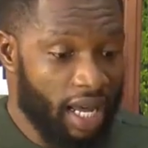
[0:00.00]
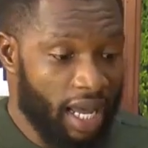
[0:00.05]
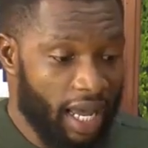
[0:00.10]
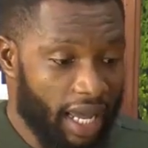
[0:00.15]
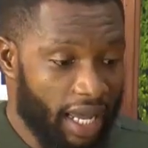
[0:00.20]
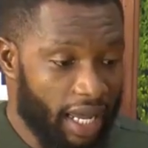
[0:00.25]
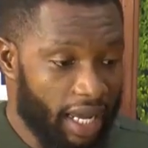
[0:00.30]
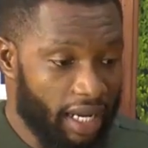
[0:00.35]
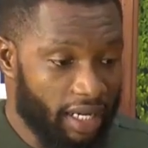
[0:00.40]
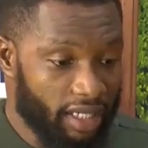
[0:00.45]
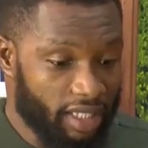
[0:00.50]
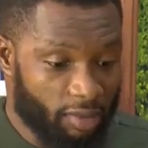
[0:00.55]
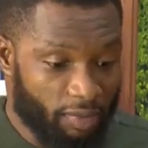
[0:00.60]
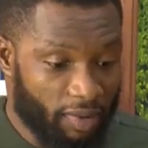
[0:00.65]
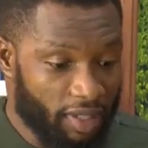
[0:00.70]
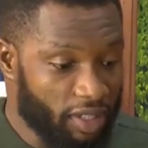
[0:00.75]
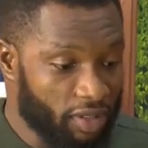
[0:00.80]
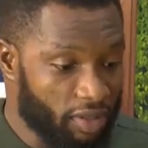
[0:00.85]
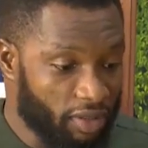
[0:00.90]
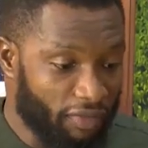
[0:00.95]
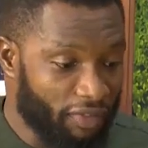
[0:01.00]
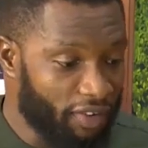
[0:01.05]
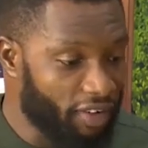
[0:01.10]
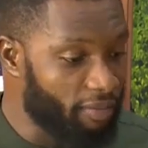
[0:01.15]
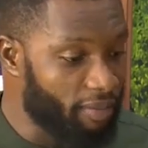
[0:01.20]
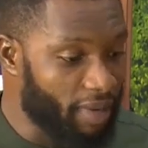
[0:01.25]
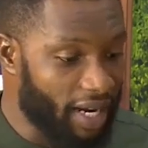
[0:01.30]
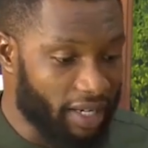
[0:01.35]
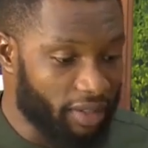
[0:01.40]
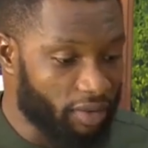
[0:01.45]
And speaking to a friend of
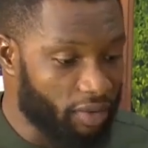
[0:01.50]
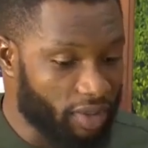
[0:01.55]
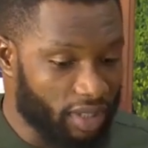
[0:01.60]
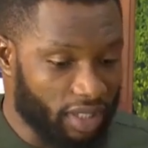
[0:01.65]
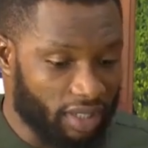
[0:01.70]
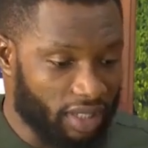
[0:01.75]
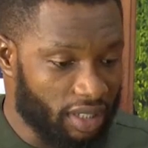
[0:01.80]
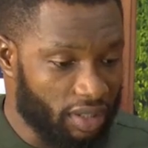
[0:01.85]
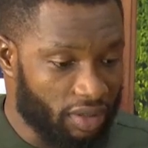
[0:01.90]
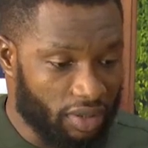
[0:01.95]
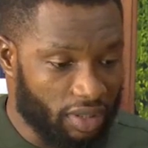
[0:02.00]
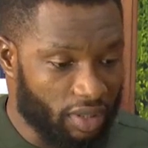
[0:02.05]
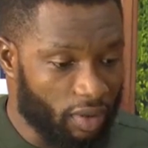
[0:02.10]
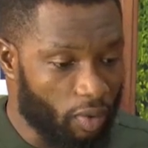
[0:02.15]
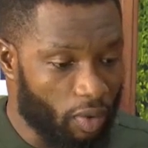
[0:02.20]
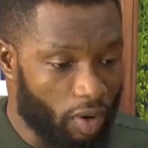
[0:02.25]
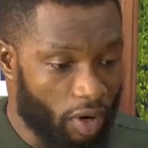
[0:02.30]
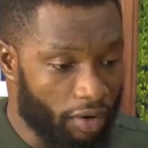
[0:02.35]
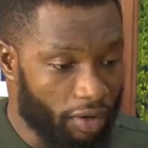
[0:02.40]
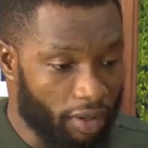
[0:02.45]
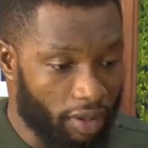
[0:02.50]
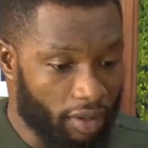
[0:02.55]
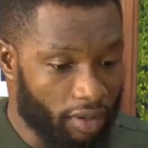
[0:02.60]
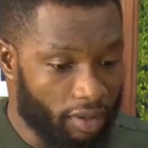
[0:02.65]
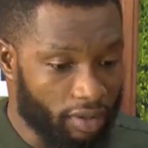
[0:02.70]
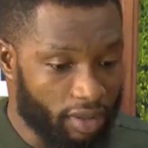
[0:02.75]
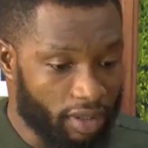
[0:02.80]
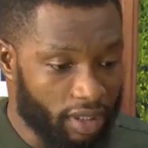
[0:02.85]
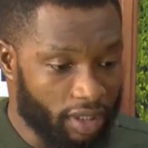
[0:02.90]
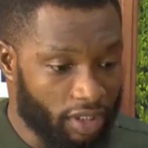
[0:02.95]
mine who was a sickle cell warrior,
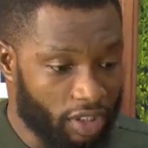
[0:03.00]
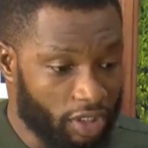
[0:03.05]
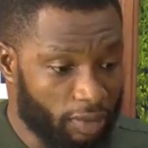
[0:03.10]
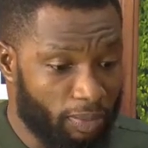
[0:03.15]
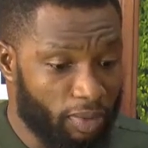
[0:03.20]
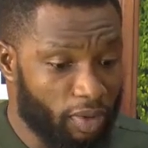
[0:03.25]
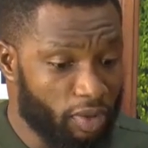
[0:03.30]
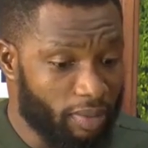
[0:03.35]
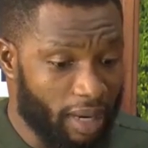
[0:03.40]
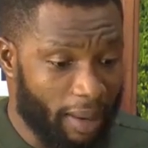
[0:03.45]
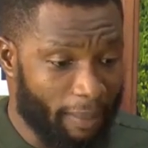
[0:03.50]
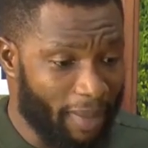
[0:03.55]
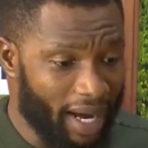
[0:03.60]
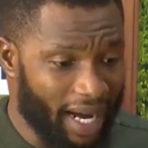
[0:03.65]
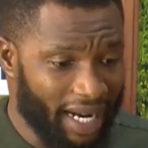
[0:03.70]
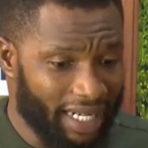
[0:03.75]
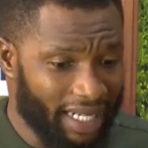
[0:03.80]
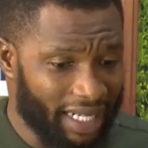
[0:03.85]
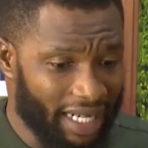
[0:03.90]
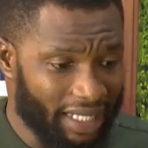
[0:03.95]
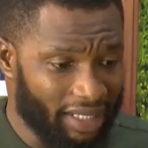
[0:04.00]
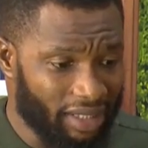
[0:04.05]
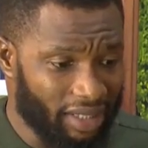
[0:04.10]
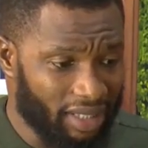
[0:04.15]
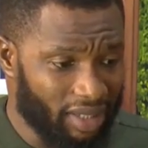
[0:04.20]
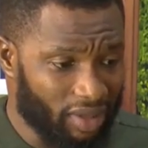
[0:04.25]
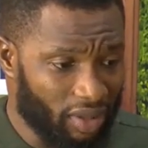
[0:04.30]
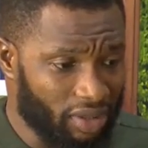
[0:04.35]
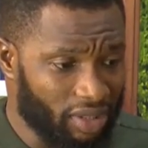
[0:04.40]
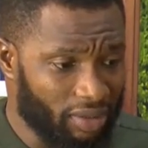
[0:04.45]
it just blew my mind, and I
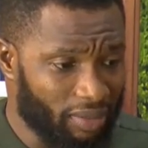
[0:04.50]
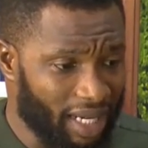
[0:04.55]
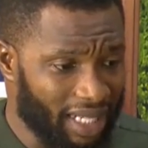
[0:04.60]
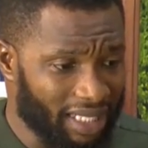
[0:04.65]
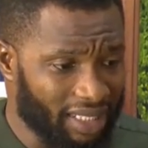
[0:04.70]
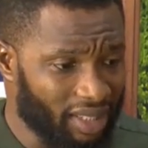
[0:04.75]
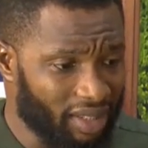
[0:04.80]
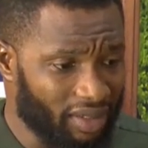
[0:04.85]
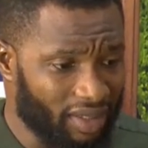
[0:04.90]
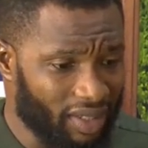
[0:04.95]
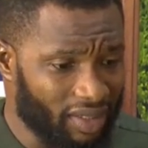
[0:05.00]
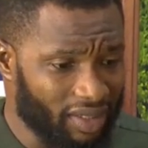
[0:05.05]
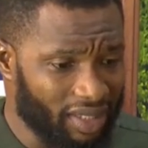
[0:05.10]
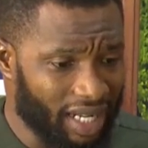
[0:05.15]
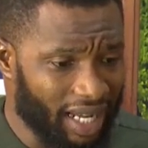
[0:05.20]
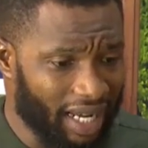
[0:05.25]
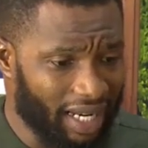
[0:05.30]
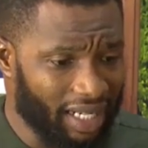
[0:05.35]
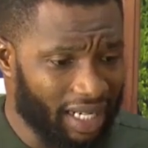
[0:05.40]
just thought to myself, I was like,